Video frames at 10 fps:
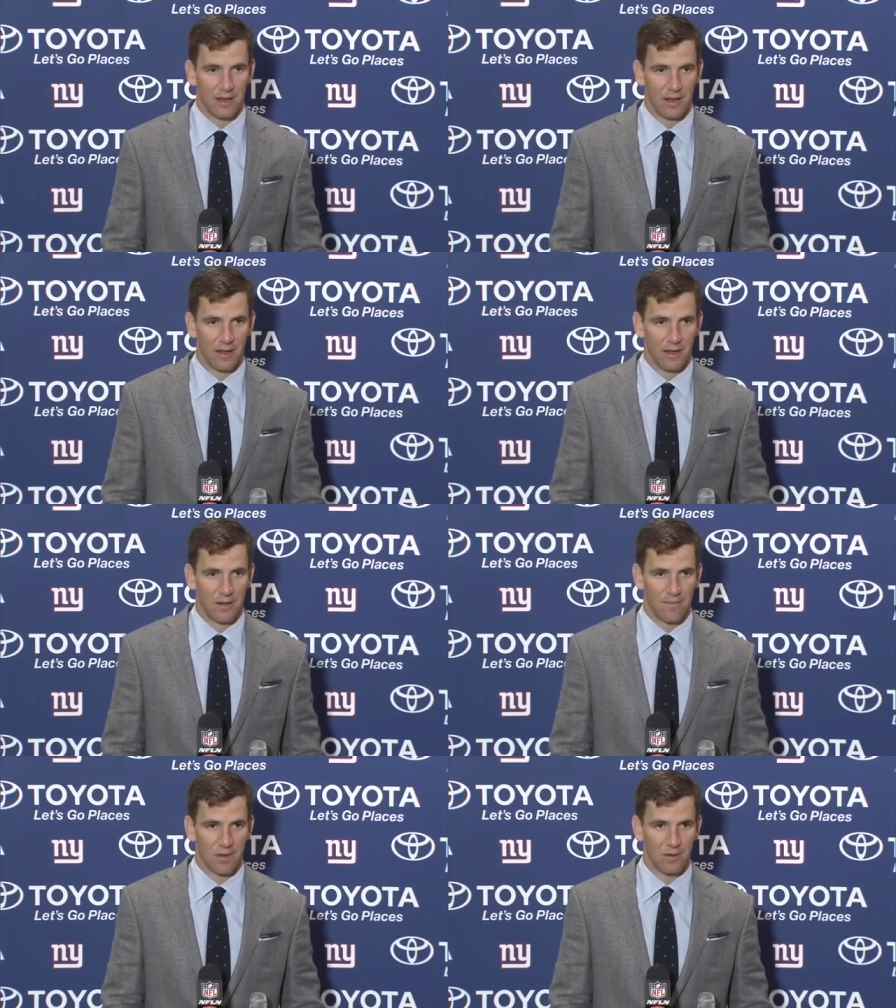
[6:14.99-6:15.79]

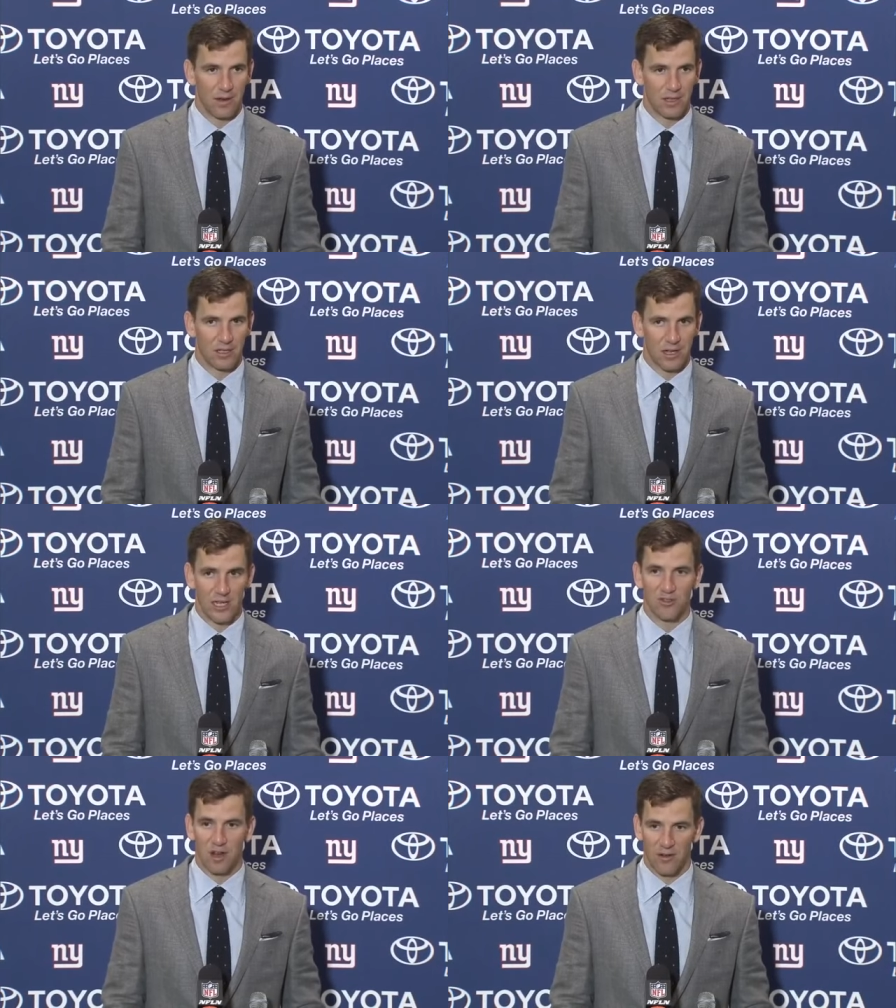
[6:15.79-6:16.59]
You know,
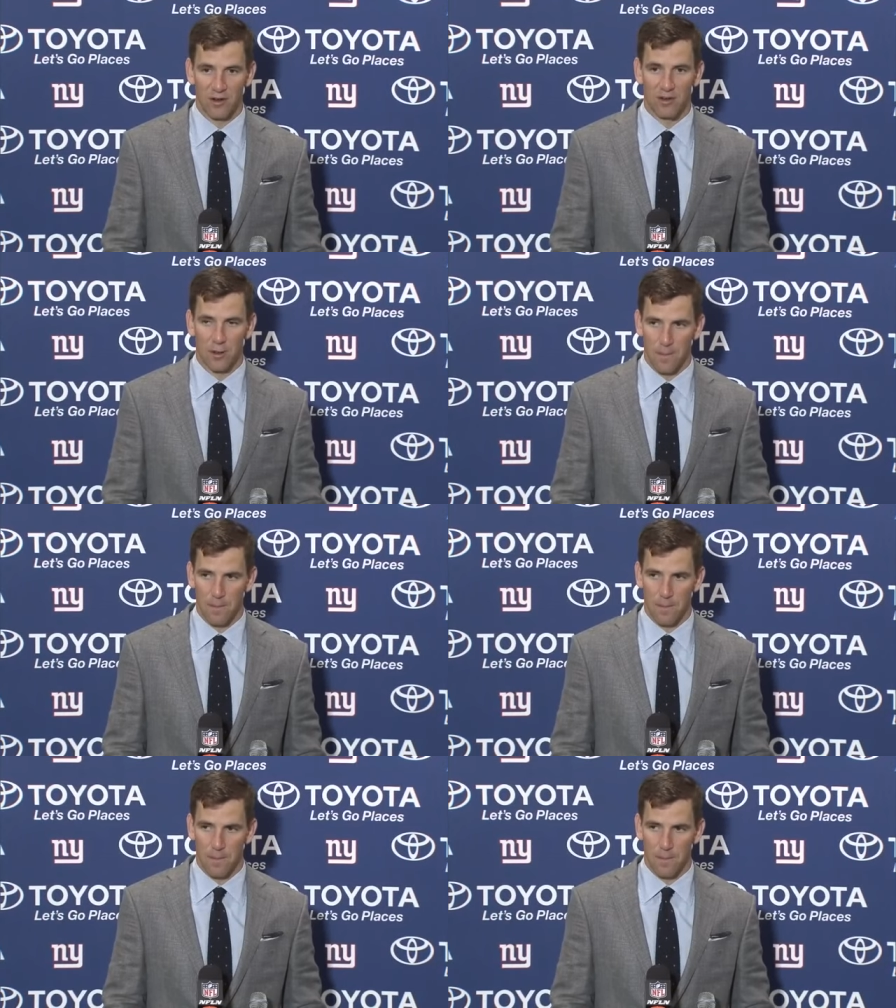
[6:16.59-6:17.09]
nice drive right there.